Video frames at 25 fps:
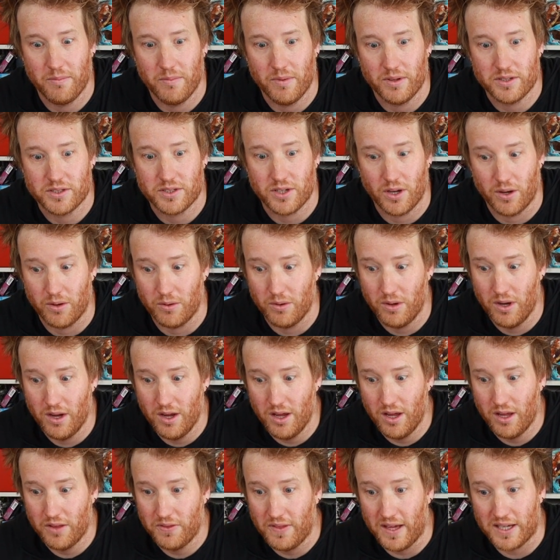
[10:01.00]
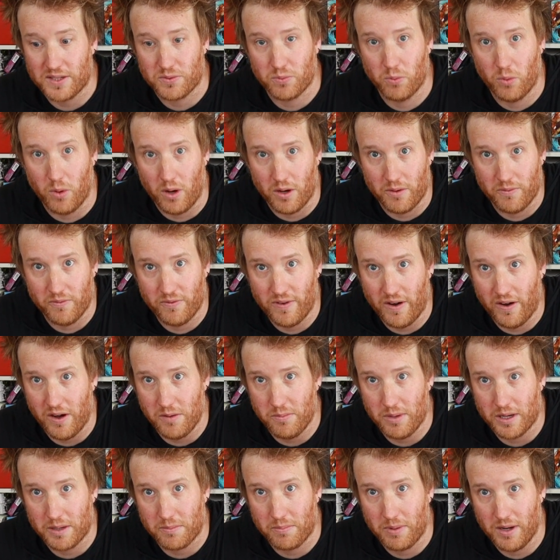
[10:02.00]
So that's one very
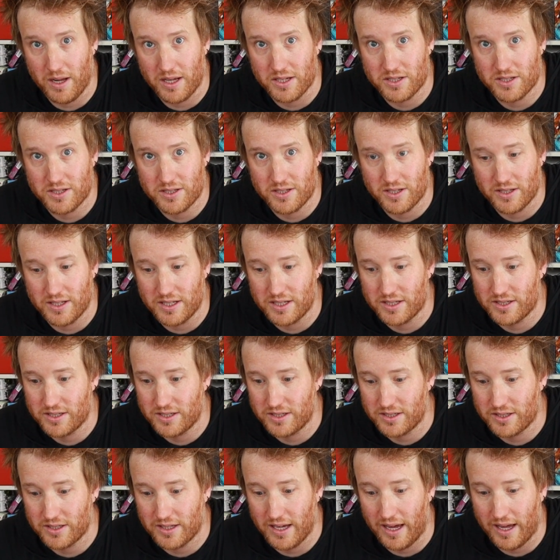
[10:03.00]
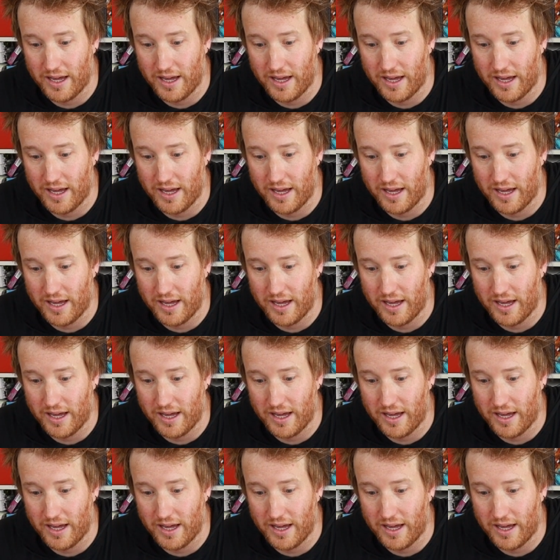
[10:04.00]
big plus to this